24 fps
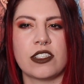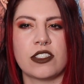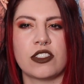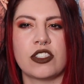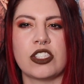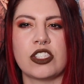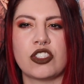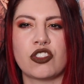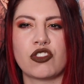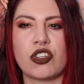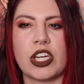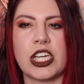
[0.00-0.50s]

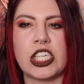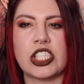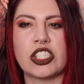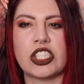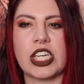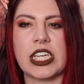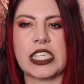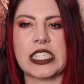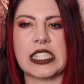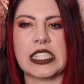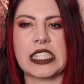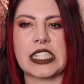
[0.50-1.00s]

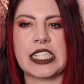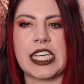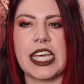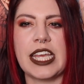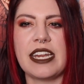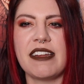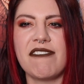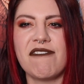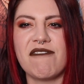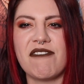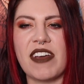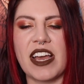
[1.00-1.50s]
like skin
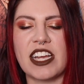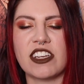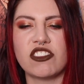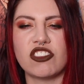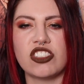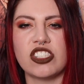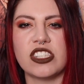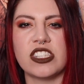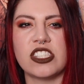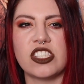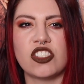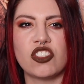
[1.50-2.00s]

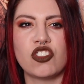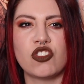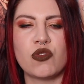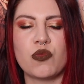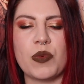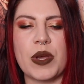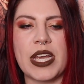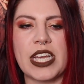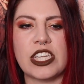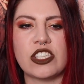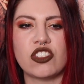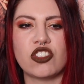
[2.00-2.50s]
infection
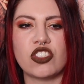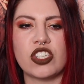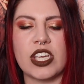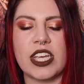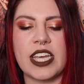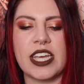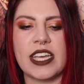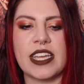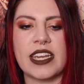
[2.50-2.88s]
situation,